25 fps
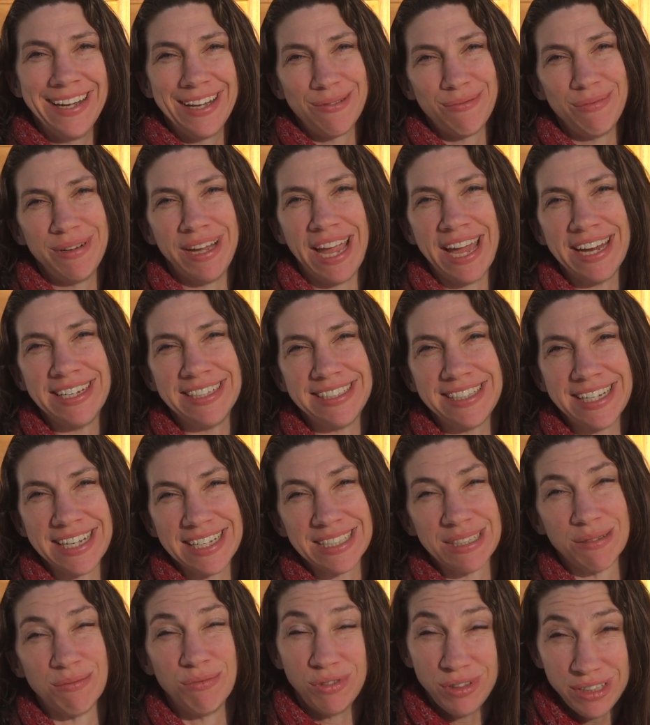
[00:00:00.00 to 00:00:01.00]
And we had to
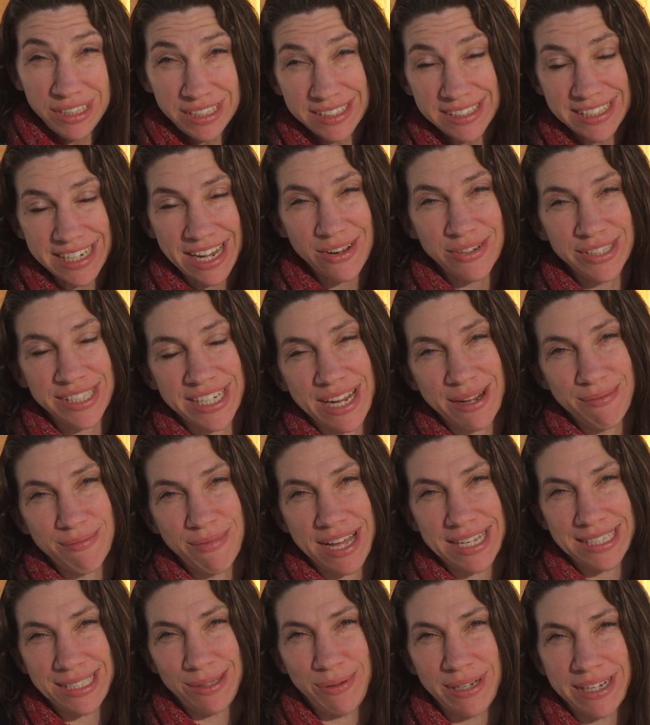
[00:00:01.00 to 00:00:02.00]
take some real downtime
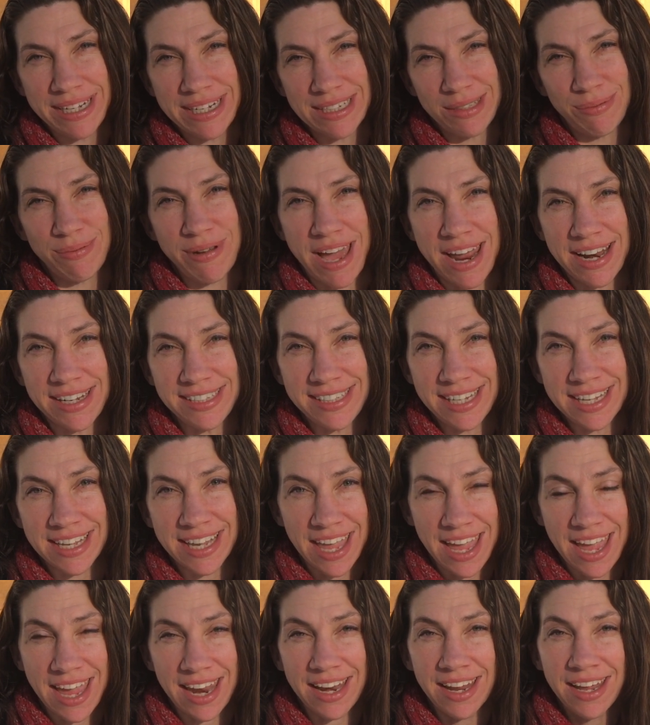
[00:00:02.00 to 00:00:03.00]
last week because we had a sick
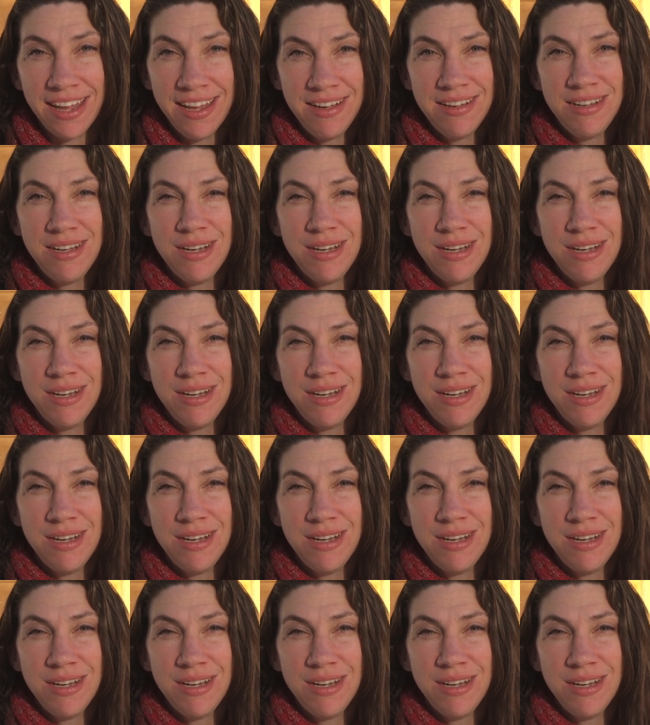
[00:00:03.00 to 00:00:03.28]
kid.